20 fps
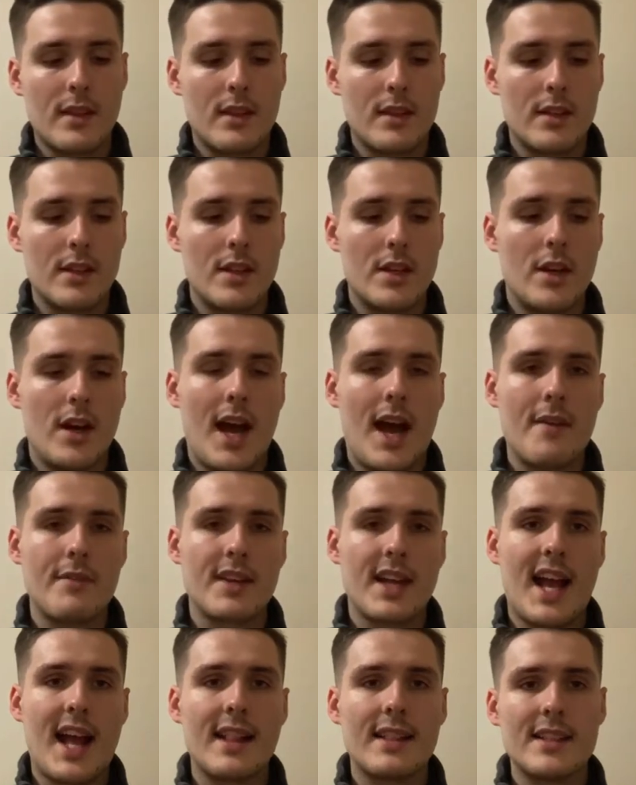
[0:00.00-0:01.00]
you know,
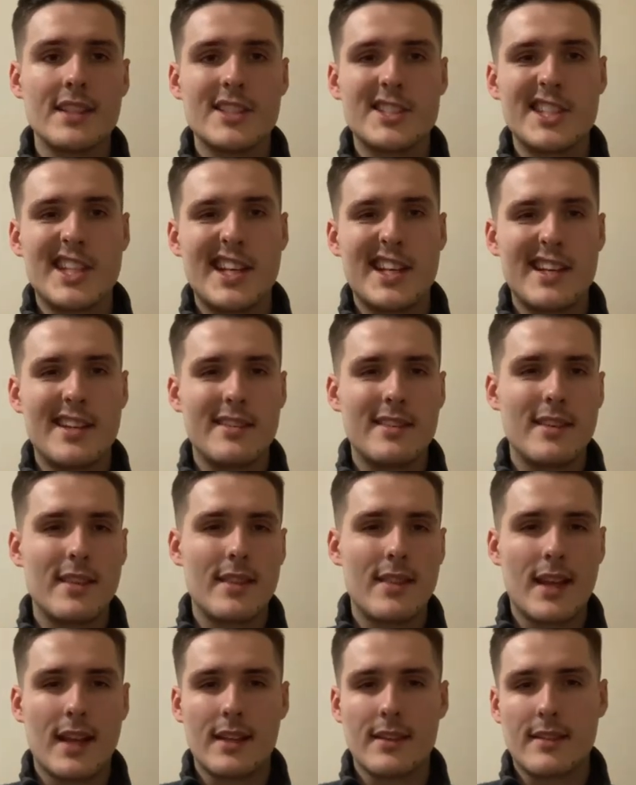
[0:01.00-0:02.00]
having allergies
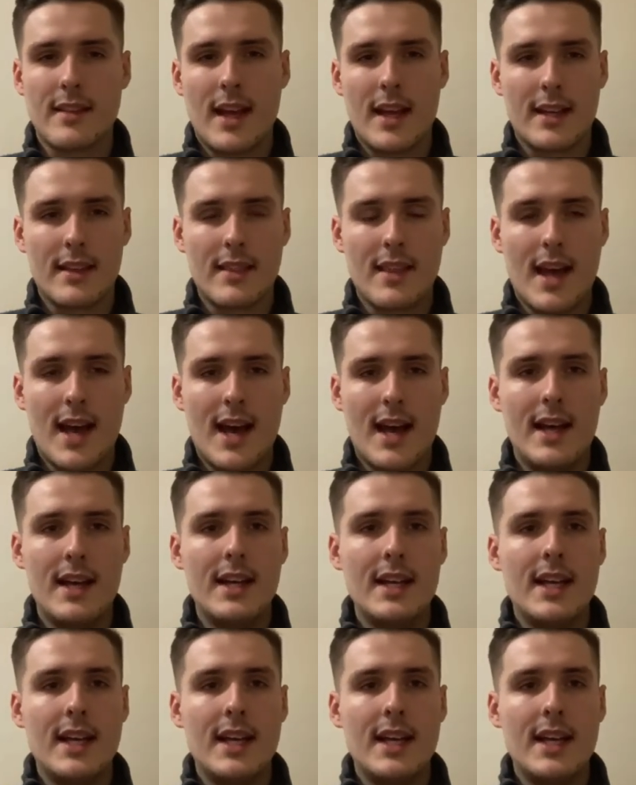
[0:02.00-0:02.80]
and things like that.